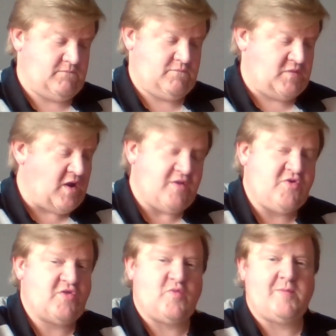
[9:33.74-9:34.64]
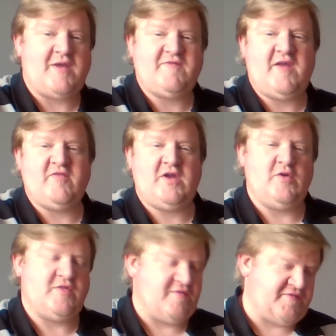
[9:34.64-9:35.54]
They're just one of my favorite
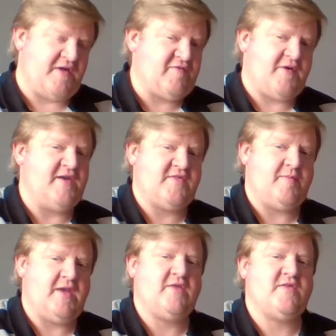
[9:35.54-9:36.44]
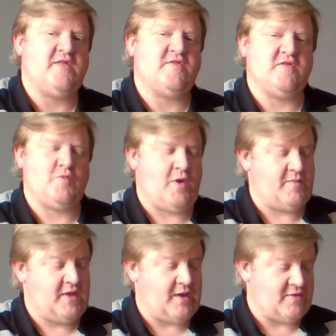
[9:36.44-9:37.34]
units. And fluff-wise, they make sense as well
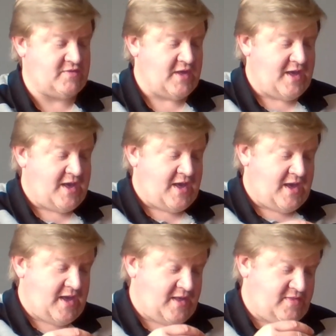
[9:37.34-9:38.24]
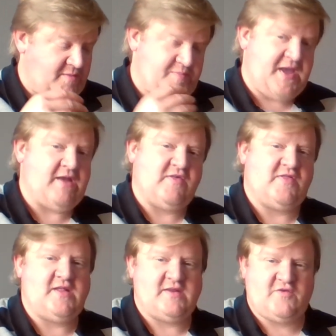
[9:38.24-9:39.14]
because the biggest
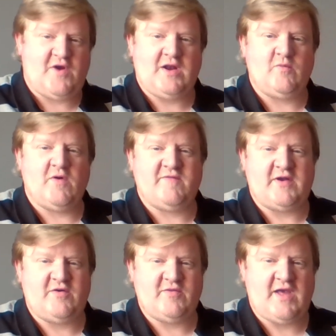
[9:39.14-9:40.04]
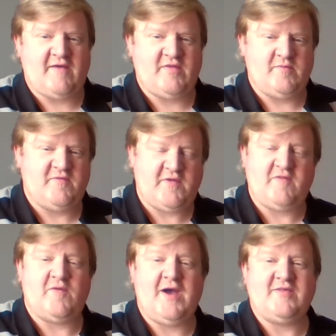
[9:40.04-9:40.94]
thing that Tyrannic War Veterans have them,
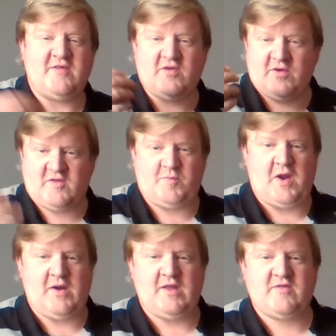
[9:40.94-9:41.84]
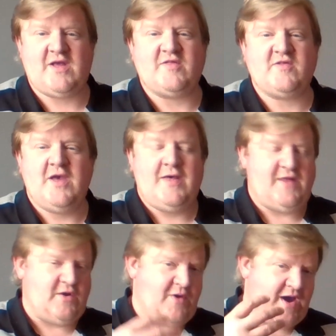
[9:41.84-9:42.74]
fluff-wise, is their experience. They
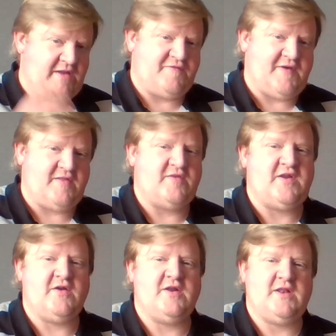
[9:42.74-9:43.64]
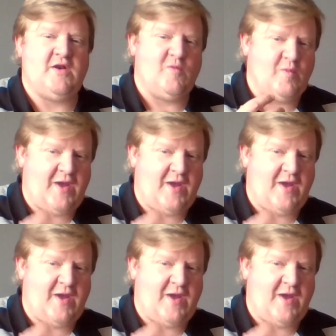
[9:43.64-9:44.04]
know how to fight the Tyranid. They know